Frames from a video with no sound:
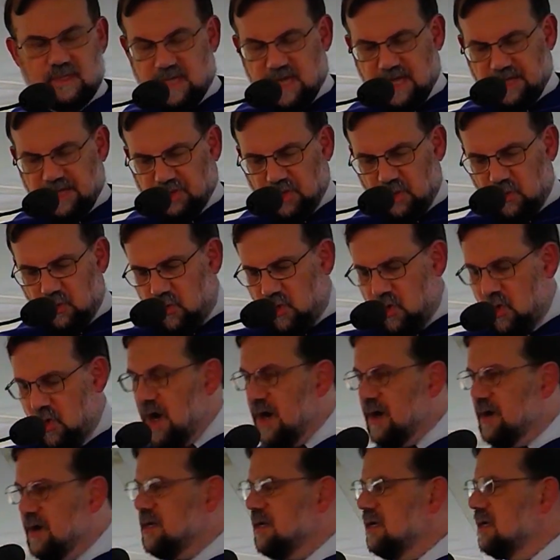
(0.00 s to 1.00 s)
yet the
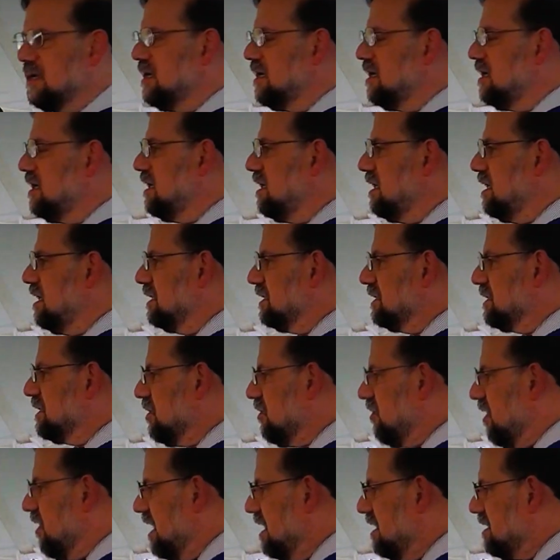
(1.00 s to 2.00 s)
word is
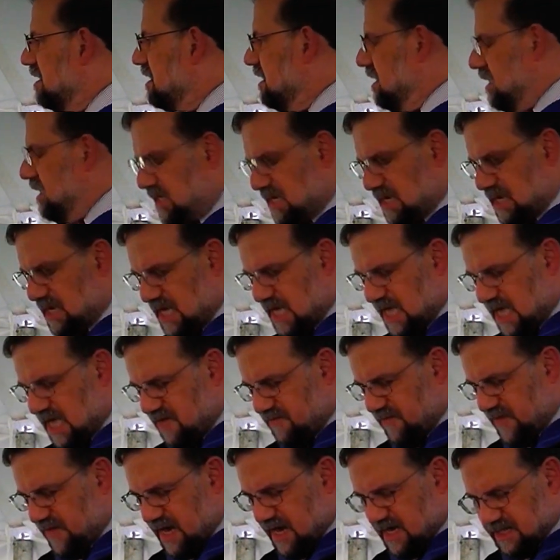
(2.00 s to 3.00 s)
great,
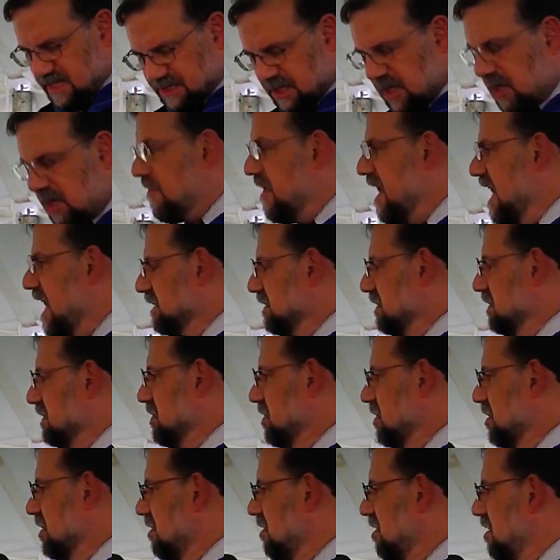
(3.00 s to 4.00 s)
even as our
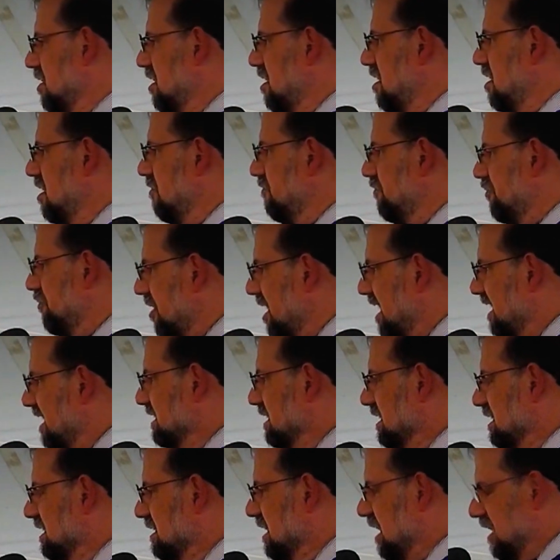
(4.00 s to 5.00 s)
master
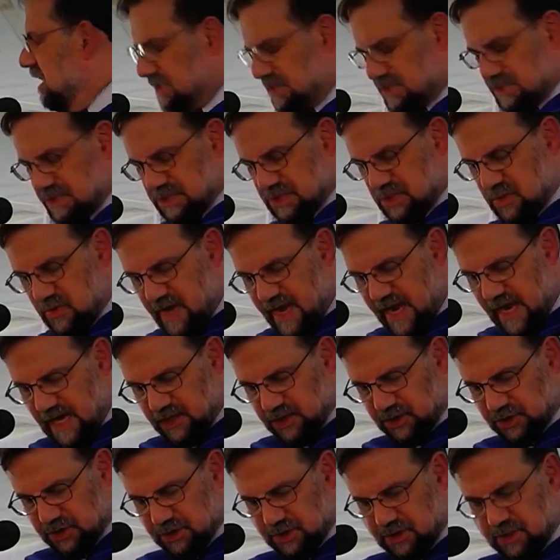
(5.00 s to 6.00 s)
presses us to
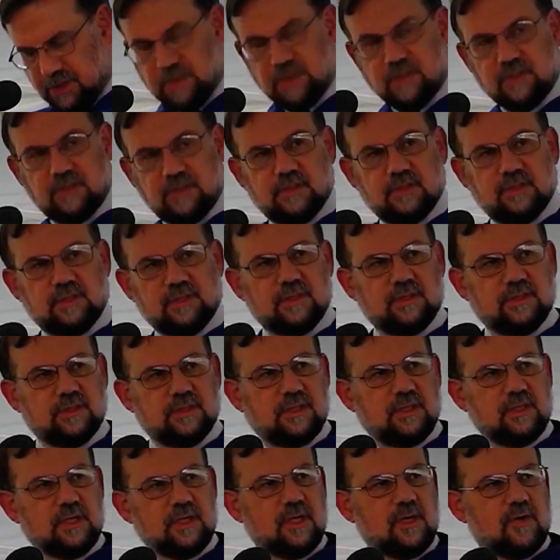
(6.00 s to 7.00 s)
action.
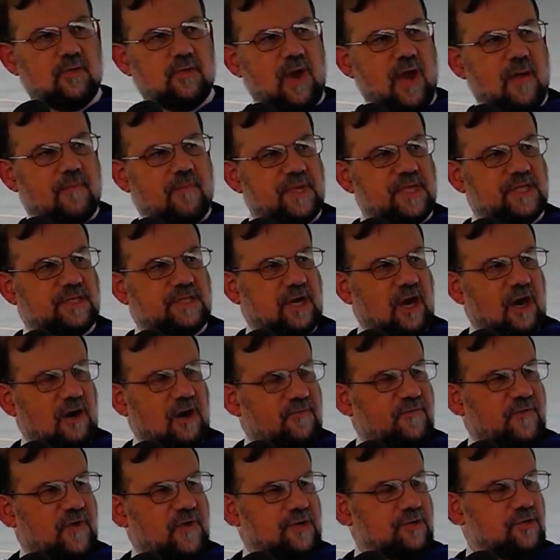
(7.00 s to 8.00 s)
Rabbi
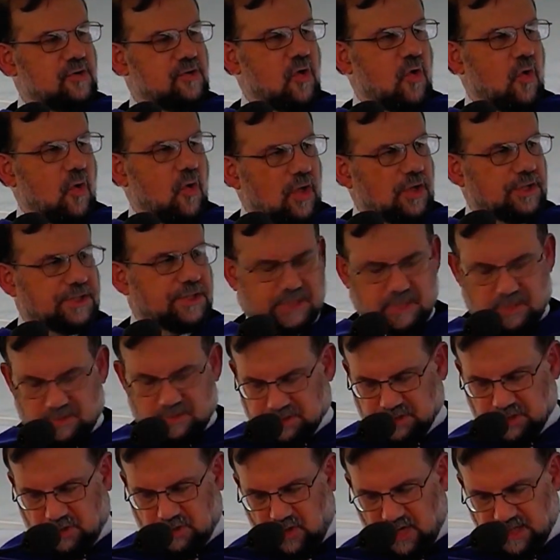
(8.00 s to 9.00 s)
Tarfon
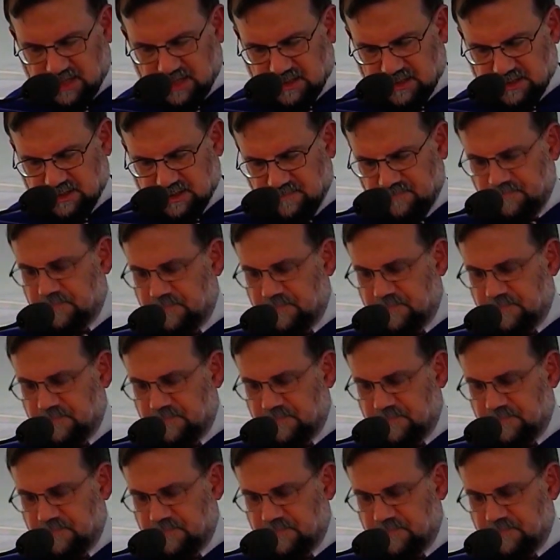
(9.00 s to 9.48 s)
also taught,